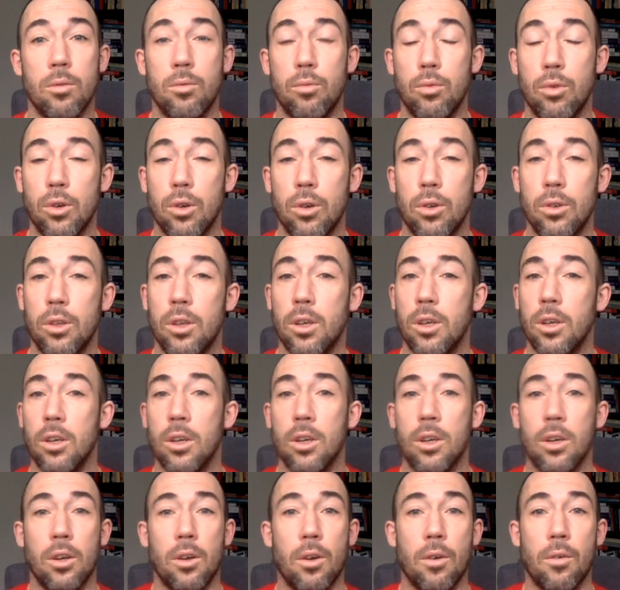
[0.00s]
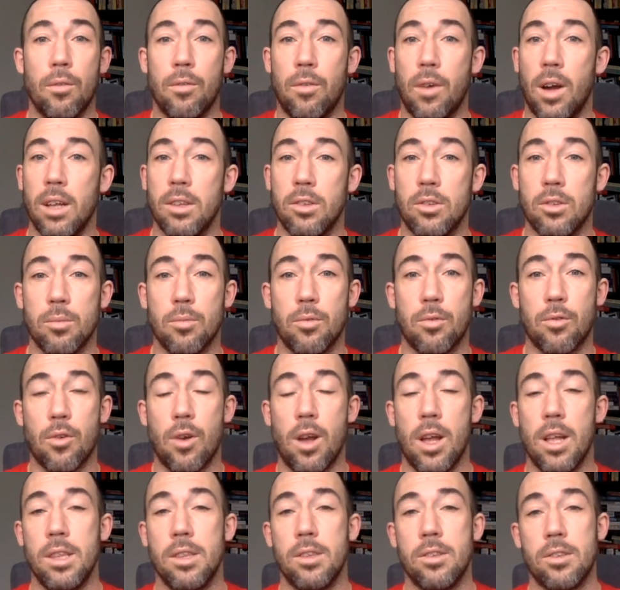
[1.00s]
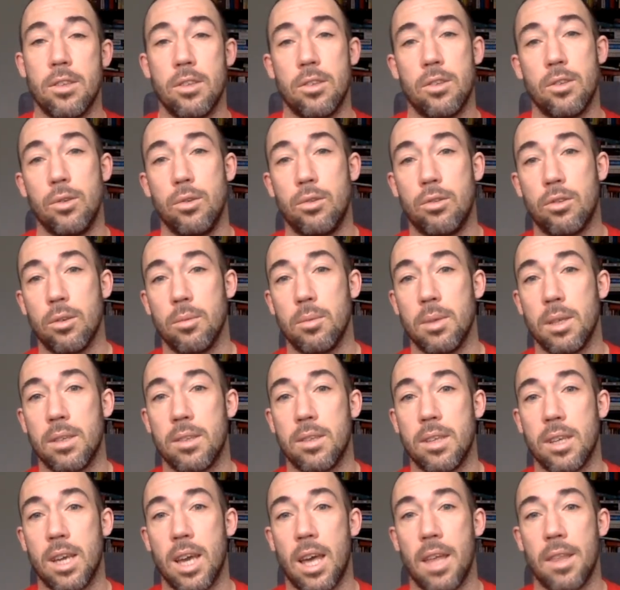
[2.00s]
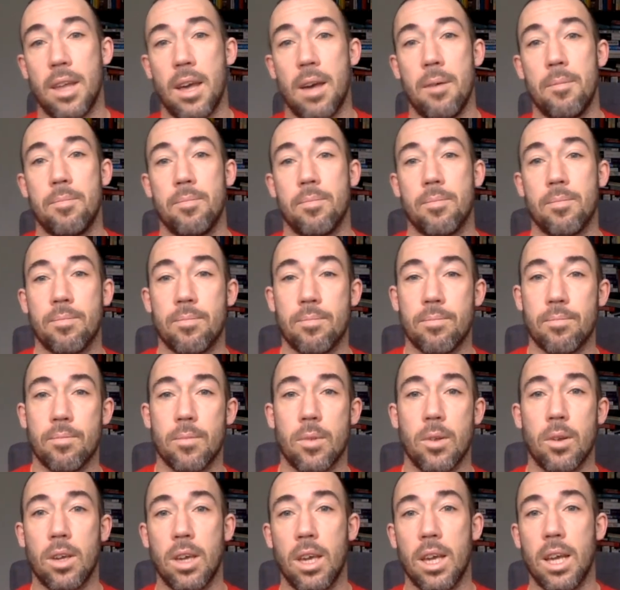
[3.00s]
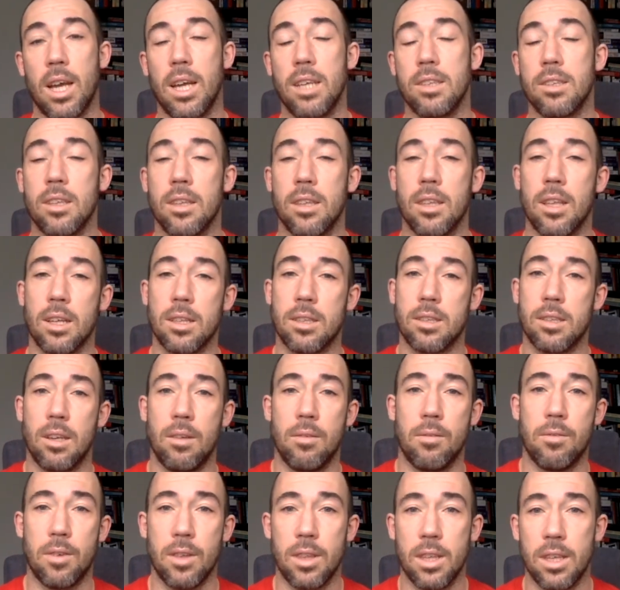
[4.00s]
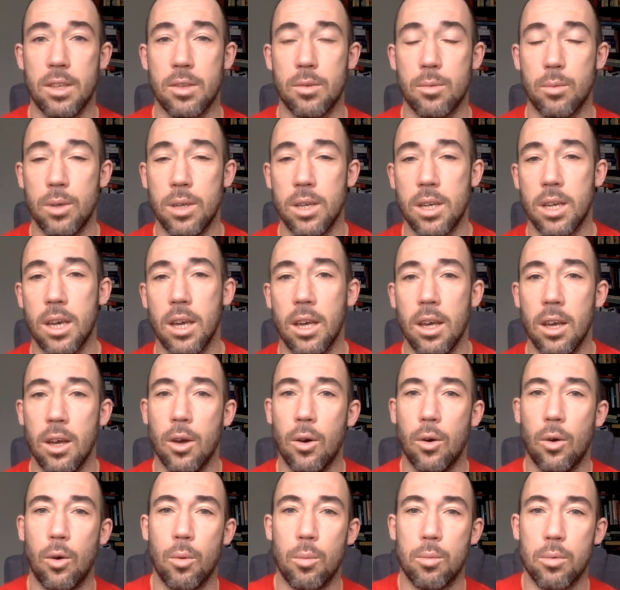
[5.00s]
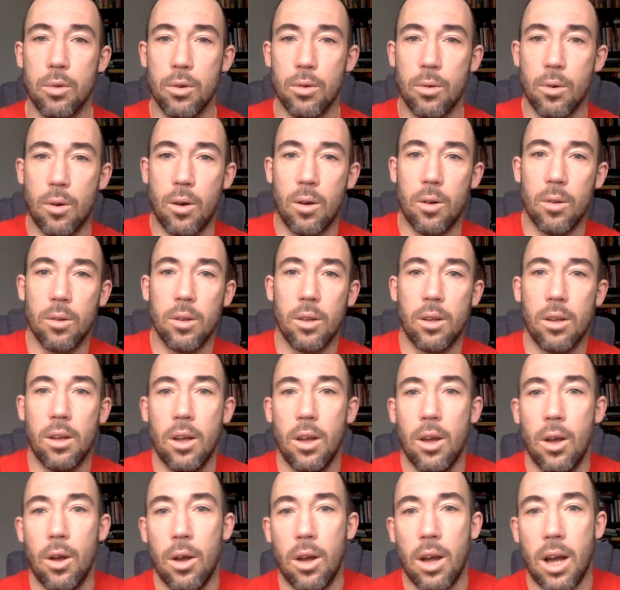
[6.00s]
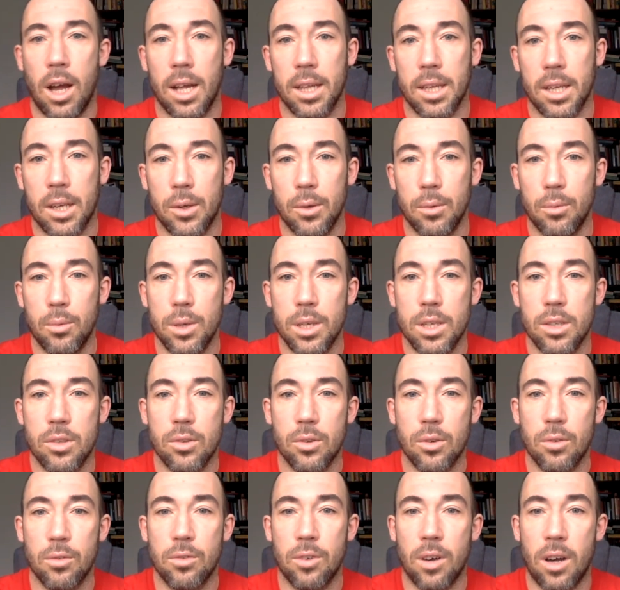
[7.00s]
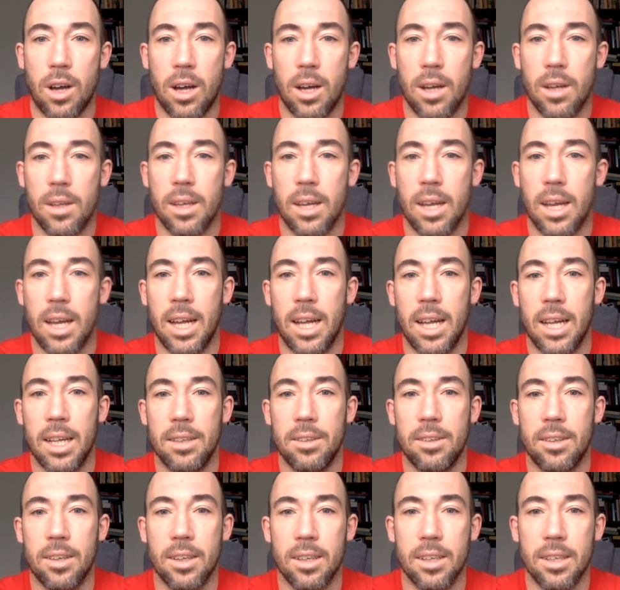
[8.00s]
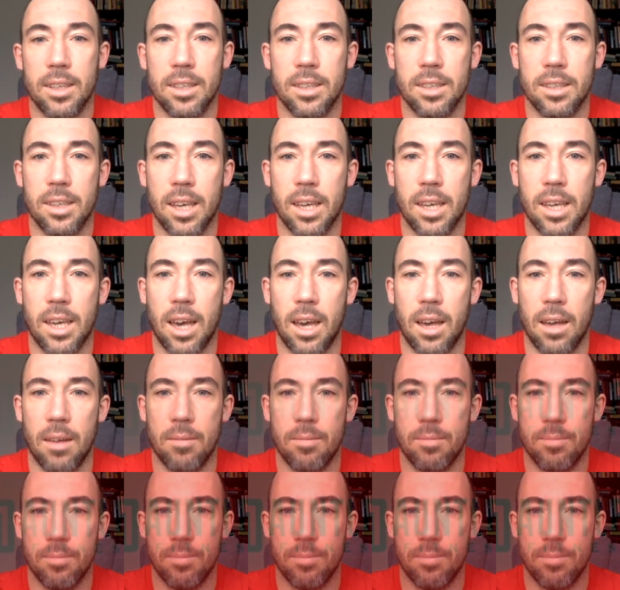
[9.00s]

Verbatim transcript: can run, find some friends, do something together. Okay, guys, that's it for this week. Hope you all had a good week so far and take care.